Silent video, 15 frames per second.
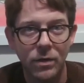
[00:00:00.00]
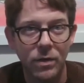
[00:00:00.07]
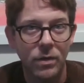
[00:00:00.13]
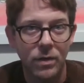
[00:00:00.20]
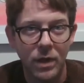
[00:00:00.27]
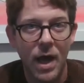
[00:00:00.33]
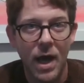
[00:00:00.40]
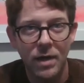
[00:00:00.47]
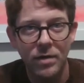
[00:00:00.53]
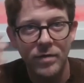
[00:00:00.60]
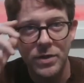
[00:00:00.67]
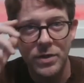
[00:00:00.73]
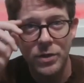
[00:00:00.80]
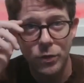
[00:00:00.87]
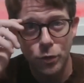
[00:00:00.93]
or a lot of
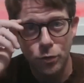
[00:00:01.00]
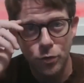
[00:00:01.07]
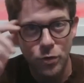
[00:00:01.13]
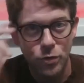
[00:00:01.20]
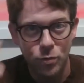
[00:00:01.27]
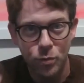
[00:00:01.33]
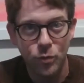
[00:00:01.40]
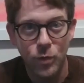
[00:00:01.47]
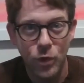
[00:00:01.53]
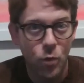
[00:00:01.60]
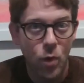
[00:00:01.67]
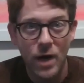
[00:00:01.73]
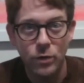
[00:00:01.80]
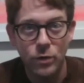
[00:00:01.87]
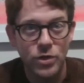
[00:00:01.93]
institutions will
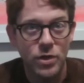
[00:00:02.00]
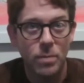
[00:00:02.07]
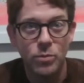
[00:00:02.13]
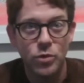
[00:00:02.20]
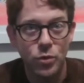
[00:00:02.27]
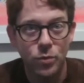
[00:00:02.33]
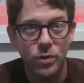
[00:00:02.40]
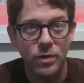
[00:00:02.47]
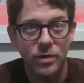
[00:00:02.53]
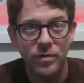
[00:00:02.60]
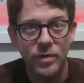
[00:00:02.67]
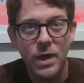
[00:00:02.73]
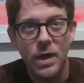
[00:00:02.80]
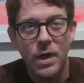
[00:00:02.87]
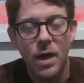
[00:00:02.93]
require some sort of
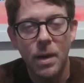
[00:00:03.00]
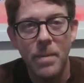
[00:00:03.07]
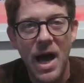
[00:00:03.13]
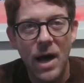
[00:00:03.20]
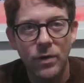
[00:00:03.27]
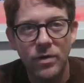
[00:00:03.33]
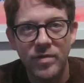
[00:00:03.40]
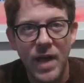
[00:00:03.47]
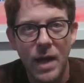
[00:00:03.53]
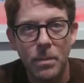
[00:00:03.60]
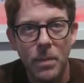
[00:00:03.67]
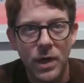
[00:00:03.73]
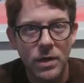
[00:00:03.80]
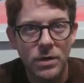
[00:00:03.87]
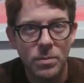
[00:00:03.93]
amount of that
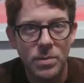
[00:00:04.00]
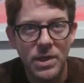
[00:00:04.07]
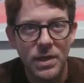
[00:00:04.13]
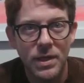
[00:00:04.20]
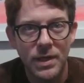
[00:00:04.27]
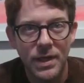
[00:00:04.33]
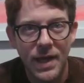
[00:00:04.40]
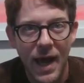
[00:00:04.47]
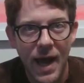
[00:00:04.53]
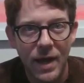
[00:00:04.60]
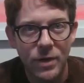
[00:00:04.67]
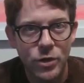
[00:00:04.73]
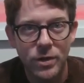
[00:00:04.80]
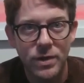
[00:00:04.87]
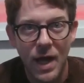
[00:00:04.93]
money to be in
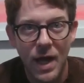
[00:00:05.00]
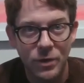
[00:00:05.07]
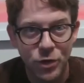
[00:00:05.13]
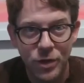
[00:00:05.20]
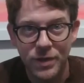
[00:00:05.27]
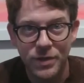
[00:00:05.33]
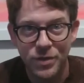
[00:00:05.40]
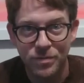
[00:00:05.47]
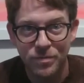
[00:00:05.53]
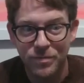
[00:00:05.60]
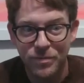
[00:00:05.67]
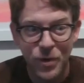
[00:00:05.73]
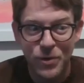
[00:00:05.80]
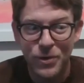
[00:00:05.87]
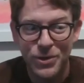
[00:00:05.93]
cash and not just
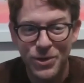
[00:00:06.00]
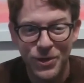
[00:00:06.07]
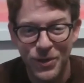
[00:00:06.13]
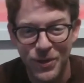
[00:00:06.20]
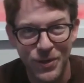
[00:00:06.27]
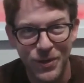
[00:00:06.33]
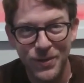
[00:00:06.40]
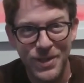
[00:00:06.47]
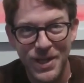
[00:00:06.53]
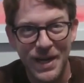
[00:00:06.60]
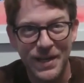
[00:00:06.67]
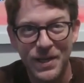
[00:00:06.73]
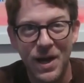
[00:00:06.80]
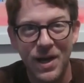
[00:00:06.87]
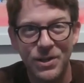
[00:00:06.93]
furniture or
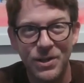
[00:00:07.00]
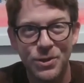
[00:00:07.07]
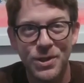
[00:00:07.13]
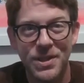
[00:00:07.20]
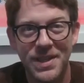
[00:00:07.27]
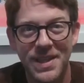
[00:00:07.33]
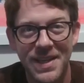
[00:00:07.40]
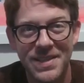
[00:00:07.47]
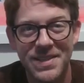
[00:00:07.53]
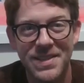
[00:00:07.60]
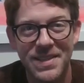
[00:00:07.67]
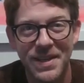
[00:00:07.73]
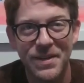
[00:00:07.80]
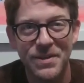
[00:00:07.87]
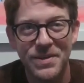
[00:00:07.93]
technology.
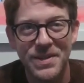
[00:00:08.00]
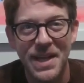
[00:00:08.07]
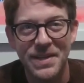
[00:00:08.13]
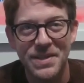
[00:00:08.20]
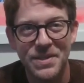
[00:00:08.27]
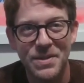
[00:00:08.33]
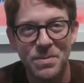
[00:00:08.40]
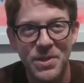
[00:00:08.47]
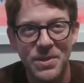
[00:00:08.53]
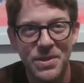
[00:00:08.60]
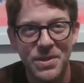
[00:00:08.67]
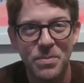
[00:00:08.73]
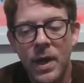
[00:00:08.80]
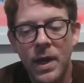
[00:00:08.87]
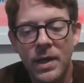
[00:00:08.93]
That's, tends to be
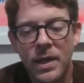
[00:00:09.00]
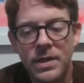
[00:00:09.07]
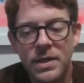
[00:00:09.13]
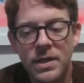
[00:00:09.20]
some. And